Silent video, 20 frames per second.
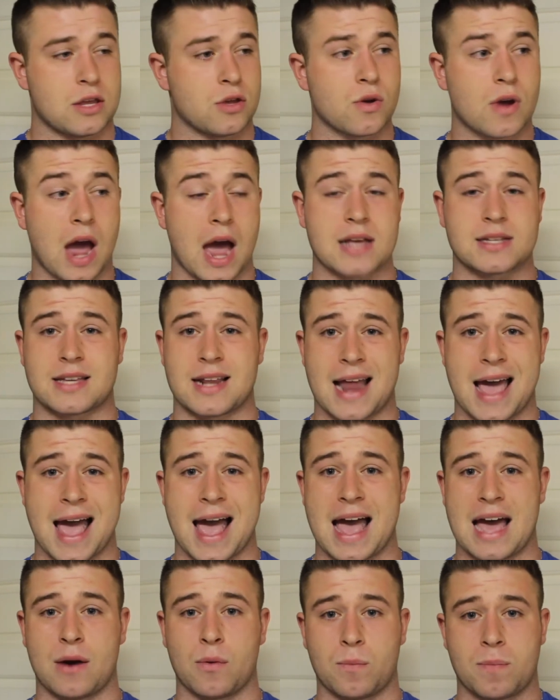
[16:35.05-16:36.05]
You guys can
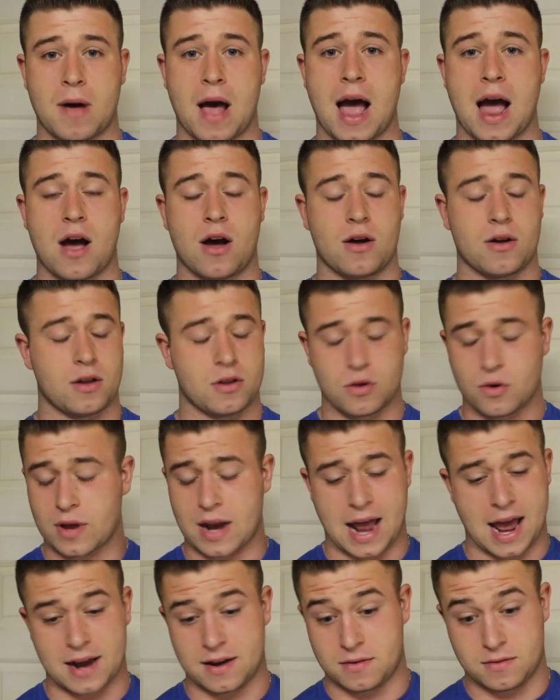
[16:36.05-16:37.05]
add you
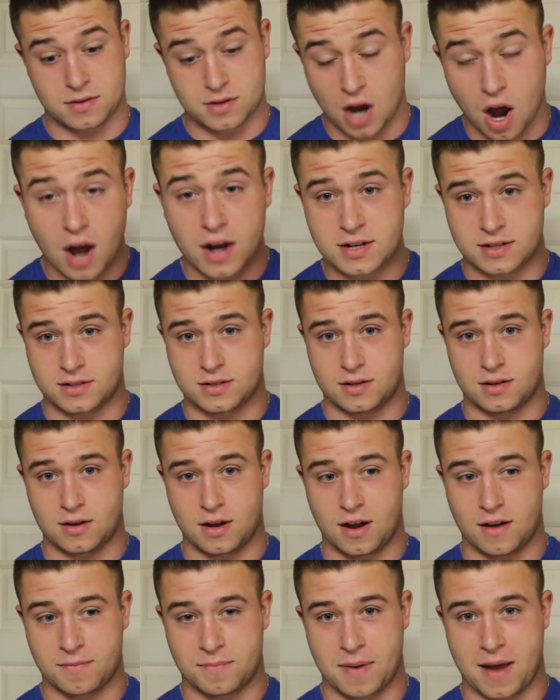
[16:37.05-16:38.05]
can add tons
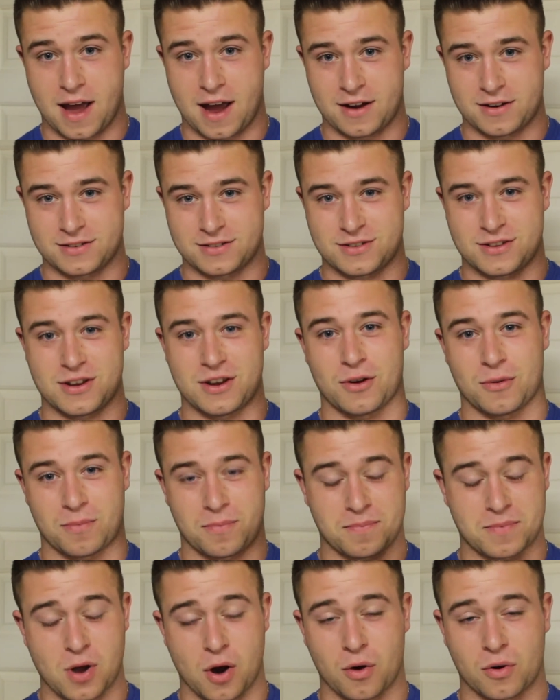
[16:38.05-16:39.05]
of pounds to your
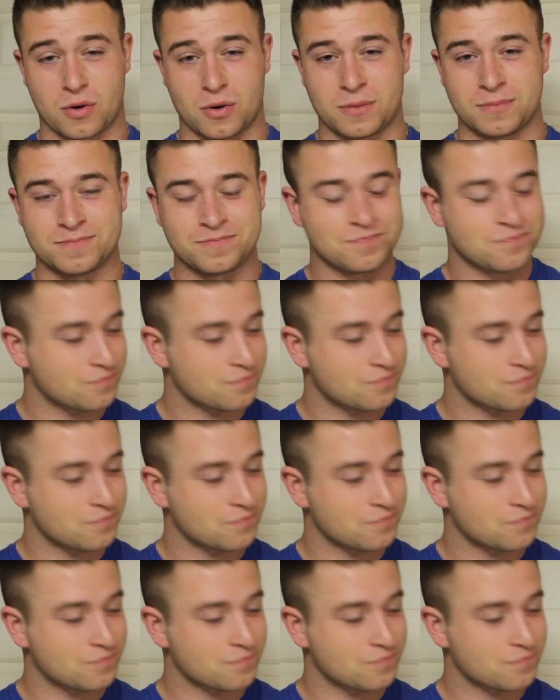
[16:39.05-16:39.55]
total,